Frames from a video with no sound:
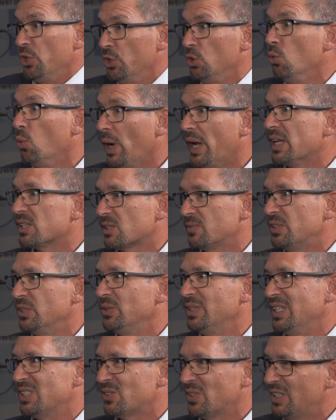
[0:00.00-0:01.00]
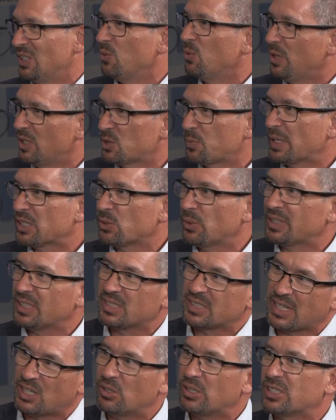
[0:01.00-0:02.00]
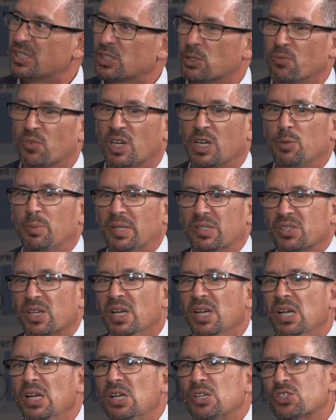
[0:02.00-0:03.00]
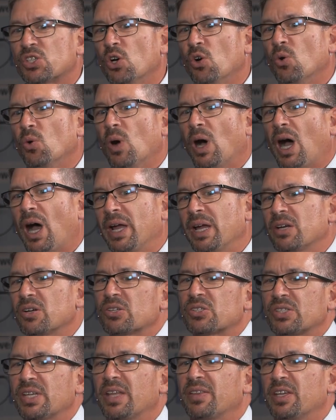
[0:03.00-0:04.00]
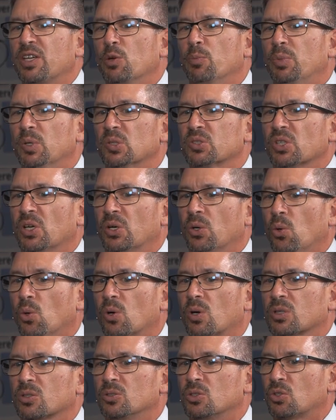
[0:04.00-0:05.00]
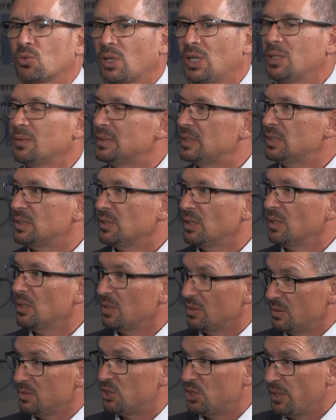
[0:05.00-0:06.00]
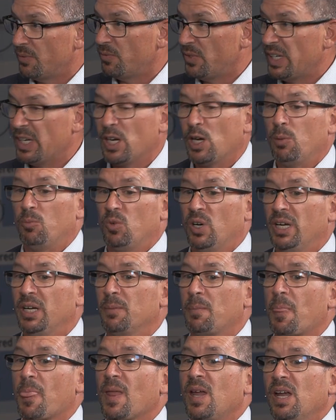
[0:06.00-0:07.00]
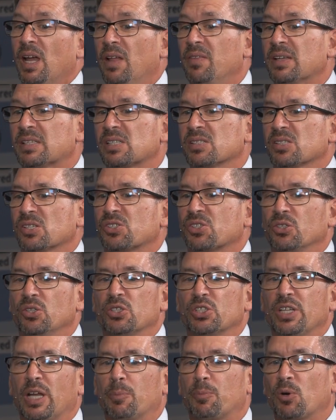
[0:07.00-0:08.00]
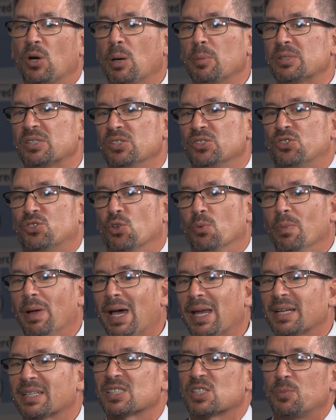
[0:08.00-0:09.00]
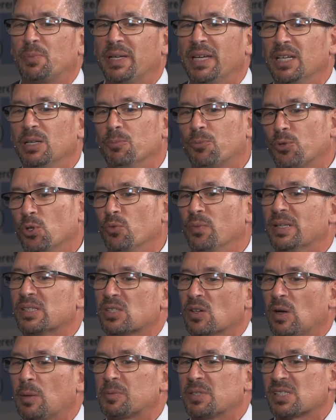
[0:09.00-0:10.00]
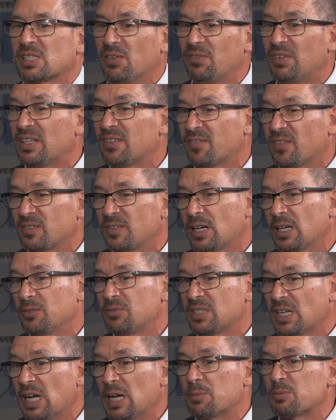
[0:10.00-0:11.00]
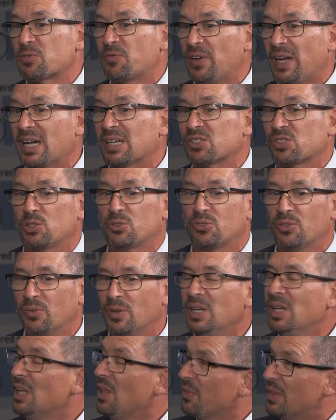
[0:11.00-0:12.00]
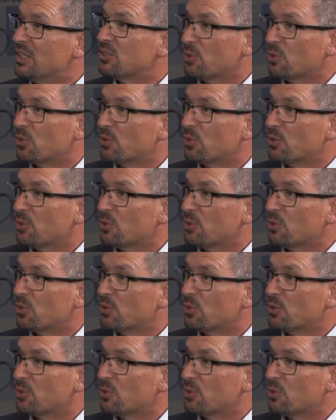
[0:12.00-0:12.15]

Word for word: new ways of doing this, especially with these heritage environments. So I understand that you're built on Oracle Graal VM, right? Mm -hmm. And this is a solution that promises dramatic speed improvements, so up to 75 times faster than